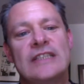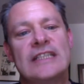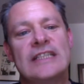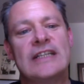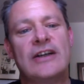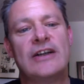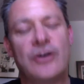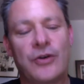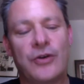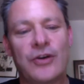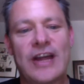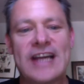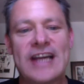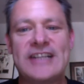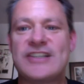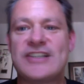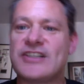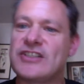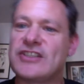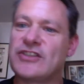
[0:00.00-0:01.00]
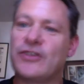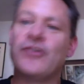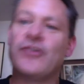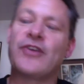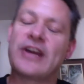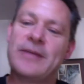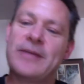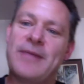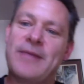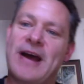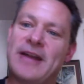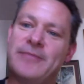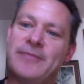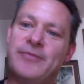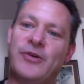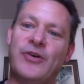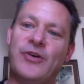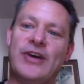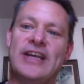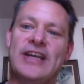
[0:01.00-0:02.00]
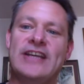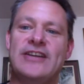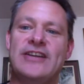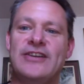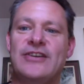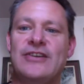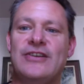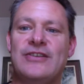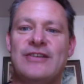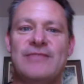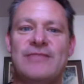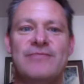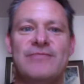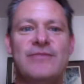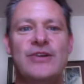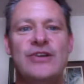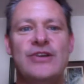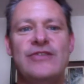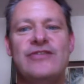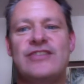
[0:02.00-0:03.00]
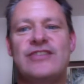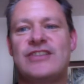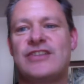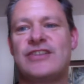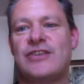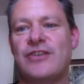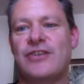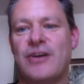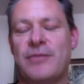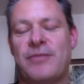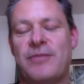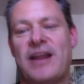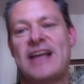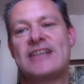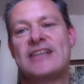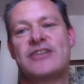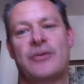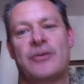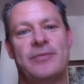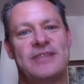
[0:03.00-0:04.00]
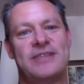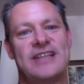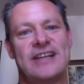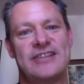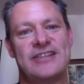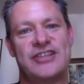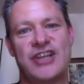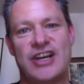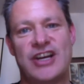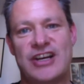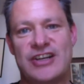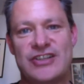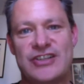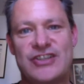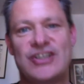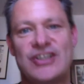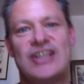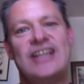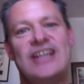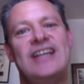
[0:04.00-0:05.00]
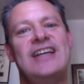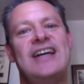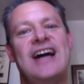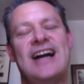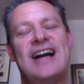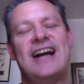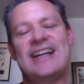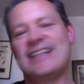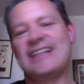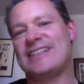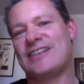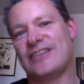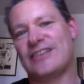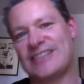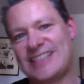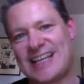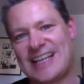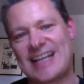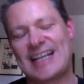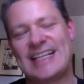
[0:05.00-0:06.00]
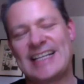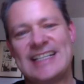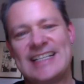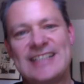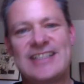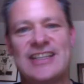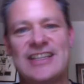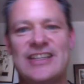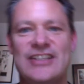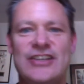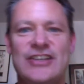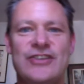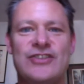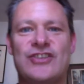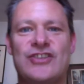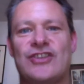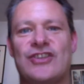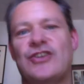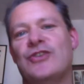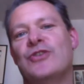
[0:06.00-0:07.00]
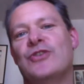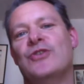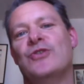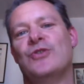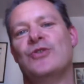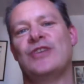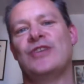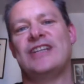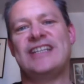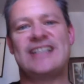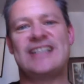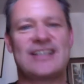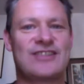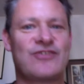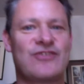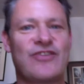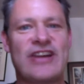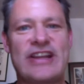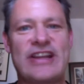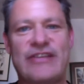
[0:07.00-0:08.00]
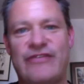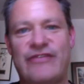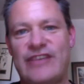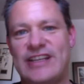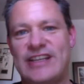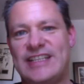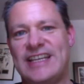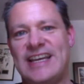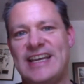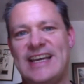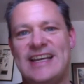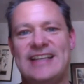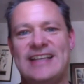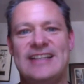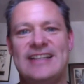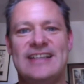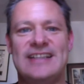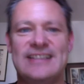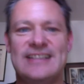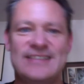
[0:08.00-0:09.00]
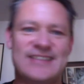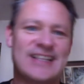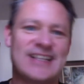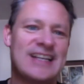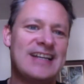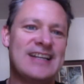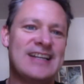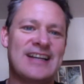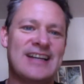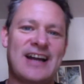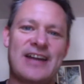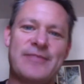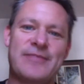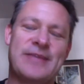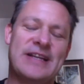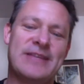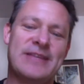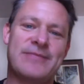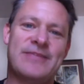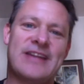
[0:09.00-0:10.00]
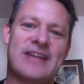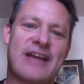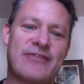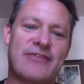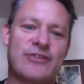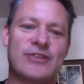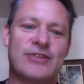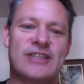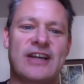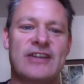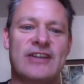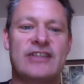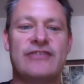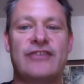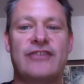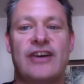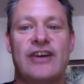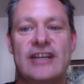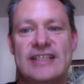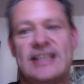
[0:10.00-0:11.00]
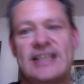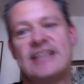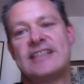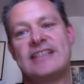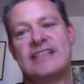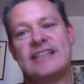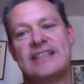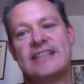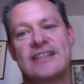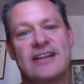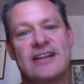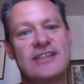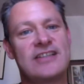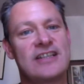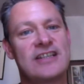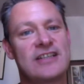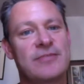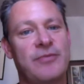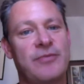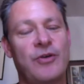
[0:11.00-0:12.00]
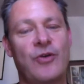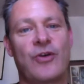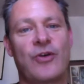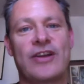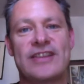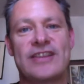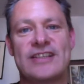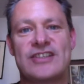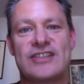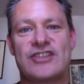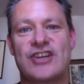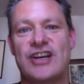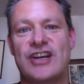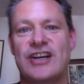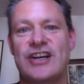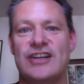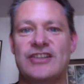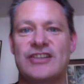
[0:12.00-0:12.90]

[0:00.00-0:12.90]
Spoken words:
ages story about a boy who moves to a place opposite a church. And he's got to settling into the new school, and he doesn't really fit in, and he's kind of been left to his own devices. And he starts exploring this church